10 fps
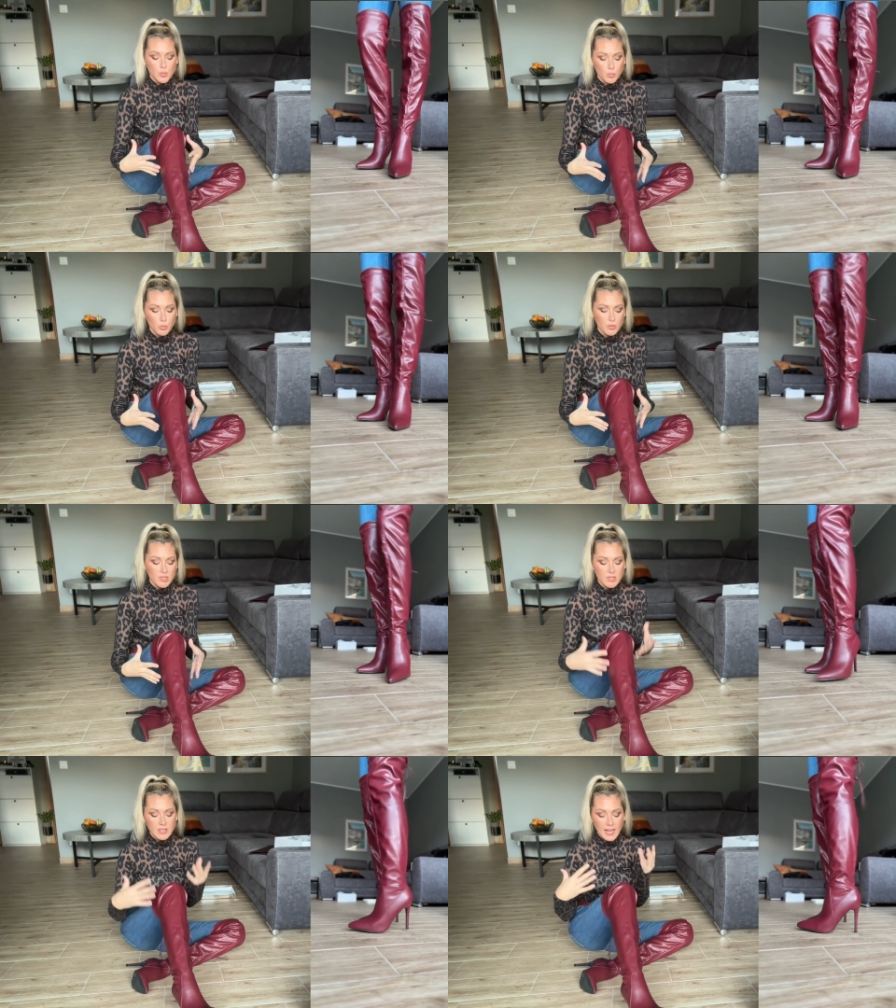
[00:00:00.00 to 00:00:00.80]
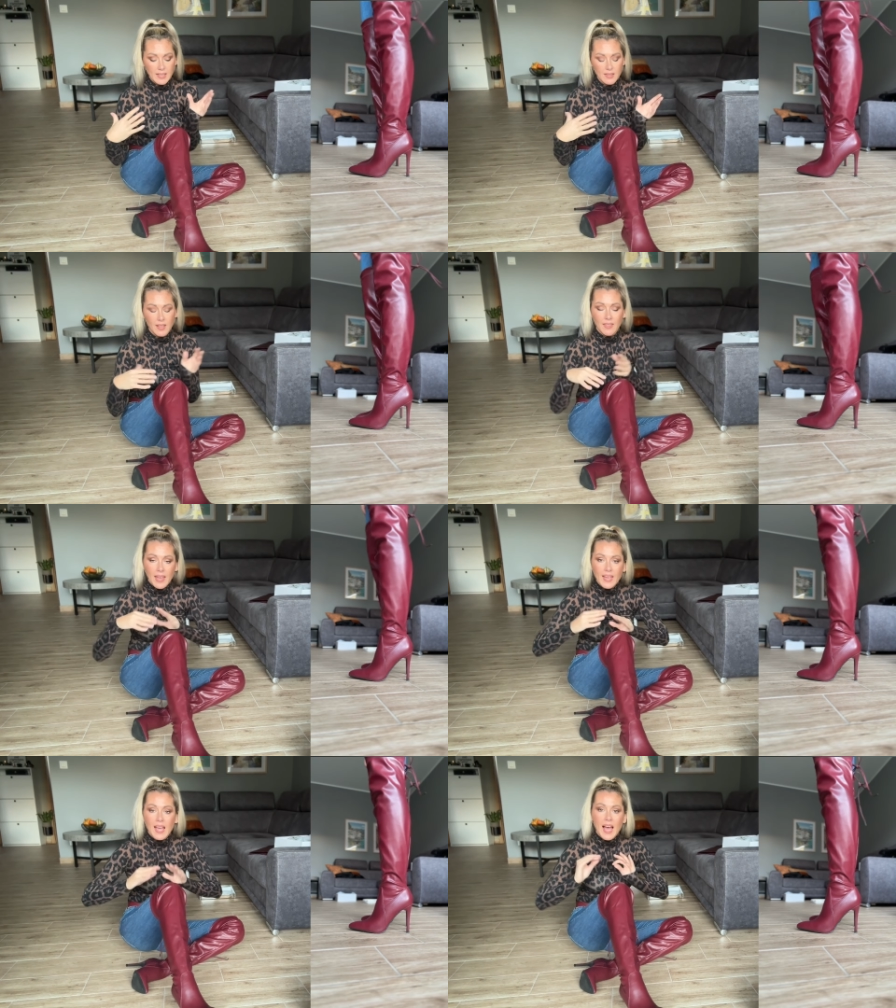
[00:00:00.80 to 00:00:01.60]
boots that
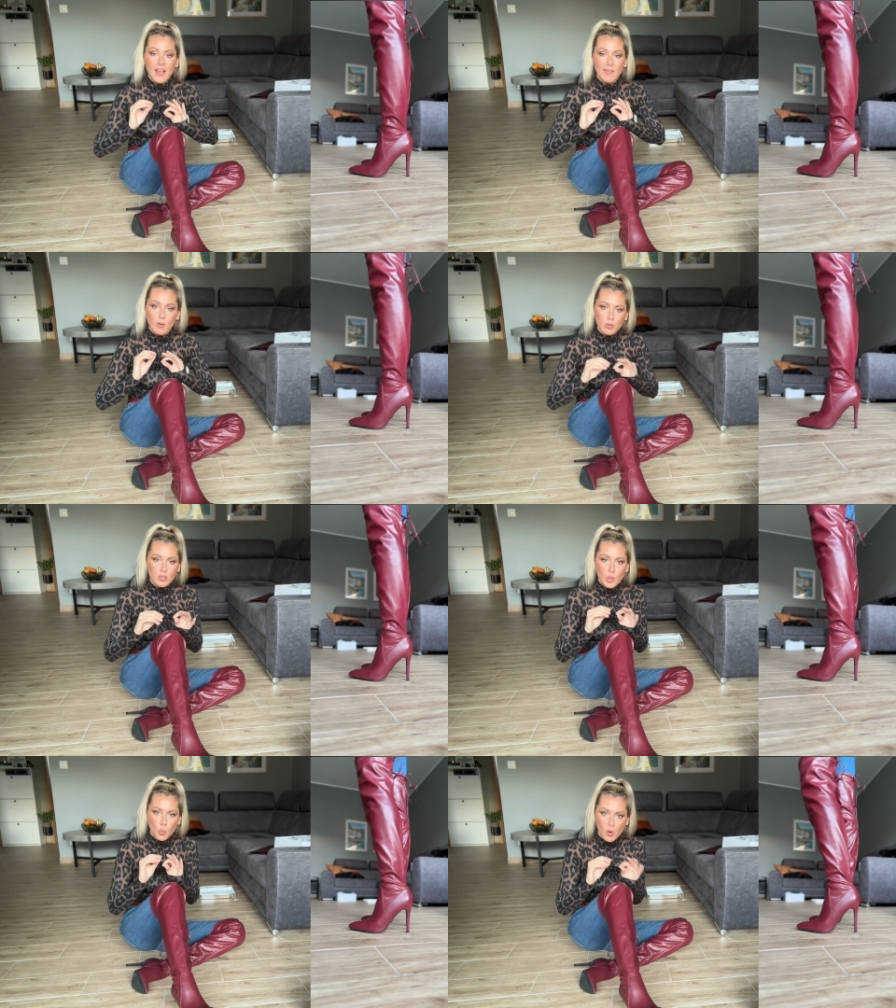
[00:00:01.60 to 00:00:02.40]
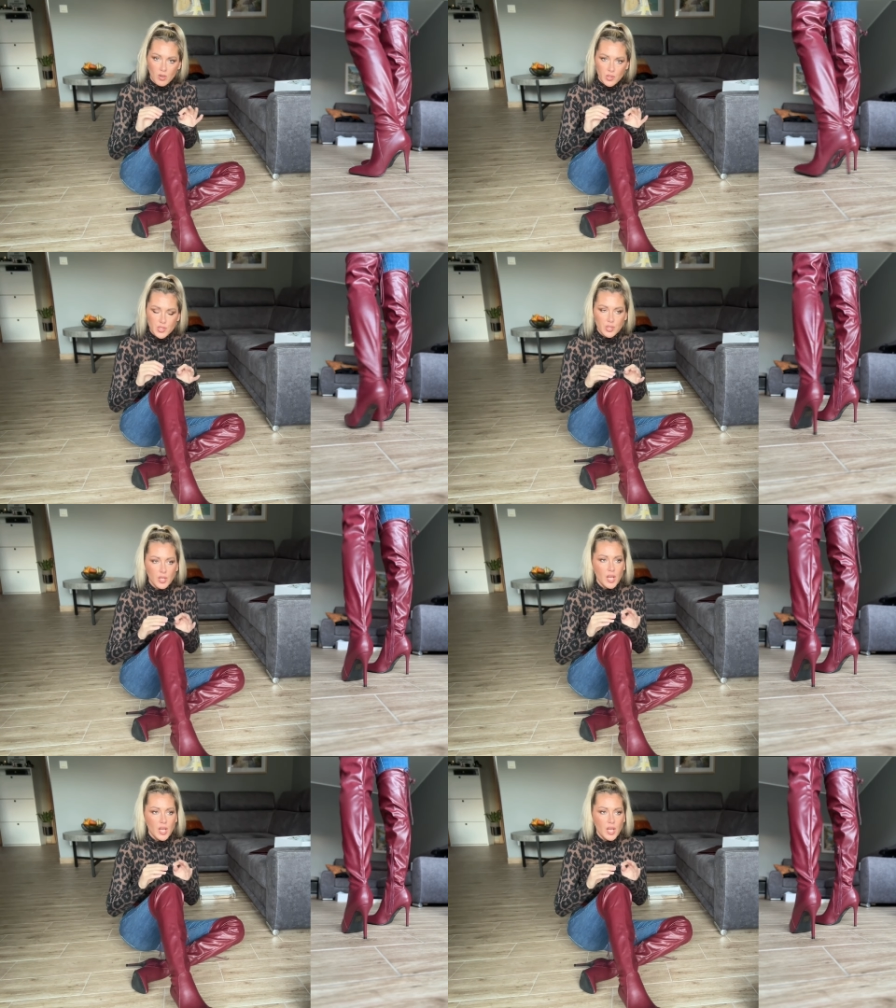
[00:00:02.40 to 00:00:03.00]
they are not the worst.